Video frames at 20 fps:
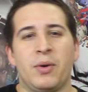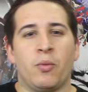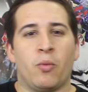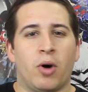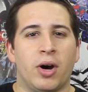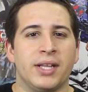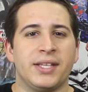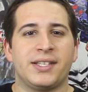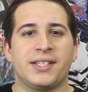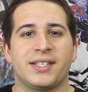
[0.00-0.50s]

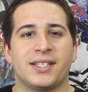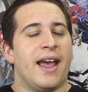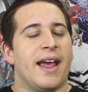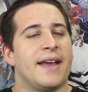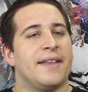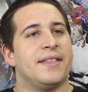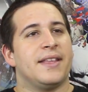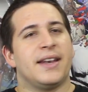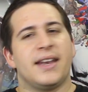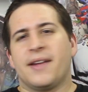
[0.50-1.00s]
once
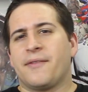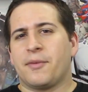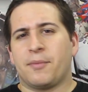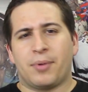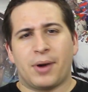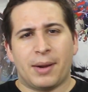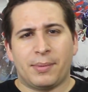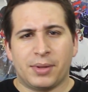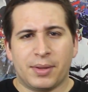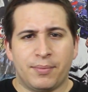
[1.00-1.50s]
and then never
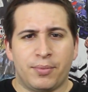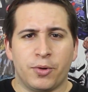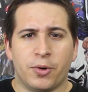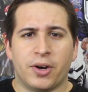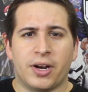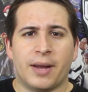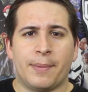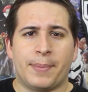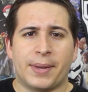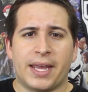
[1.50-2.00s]
probably boot
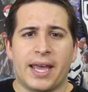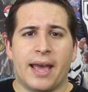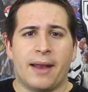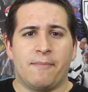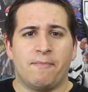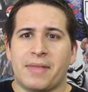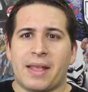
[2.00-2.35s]
it up again.